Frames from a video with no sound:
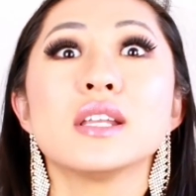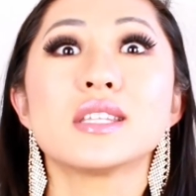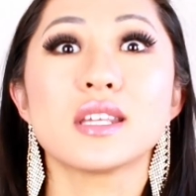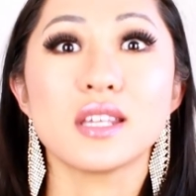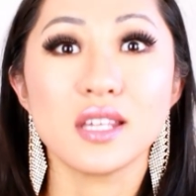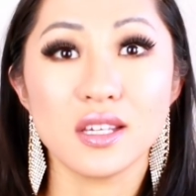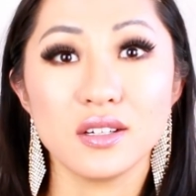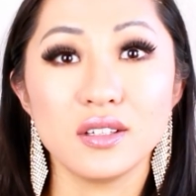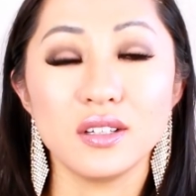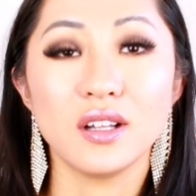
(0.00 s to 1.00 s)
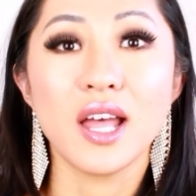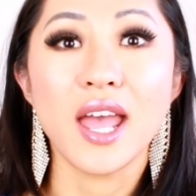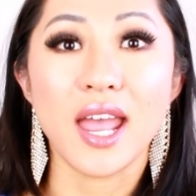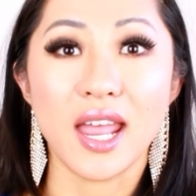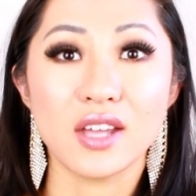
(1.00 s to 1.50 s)
to heal
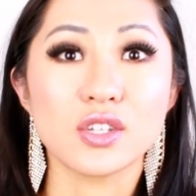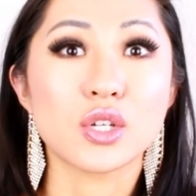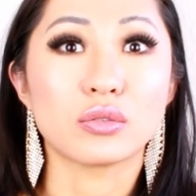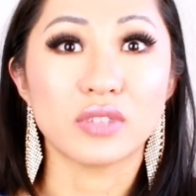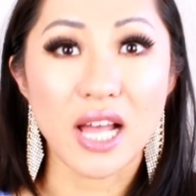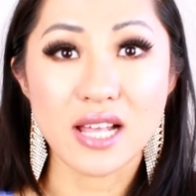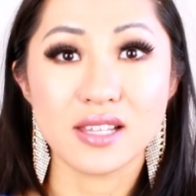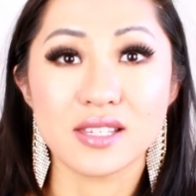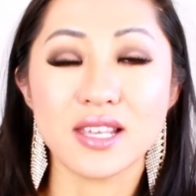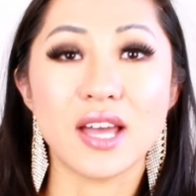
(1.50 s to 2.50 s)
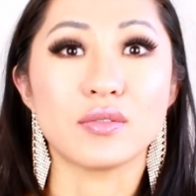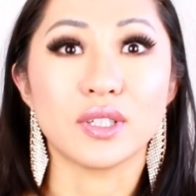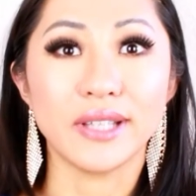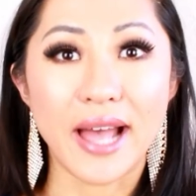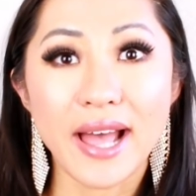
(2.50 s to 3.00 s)
and to rest and
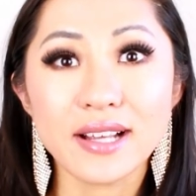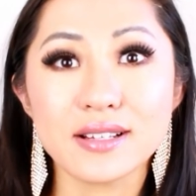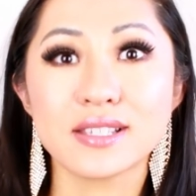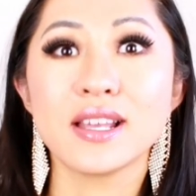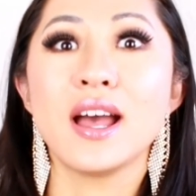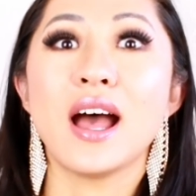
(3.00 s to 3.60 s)
relax.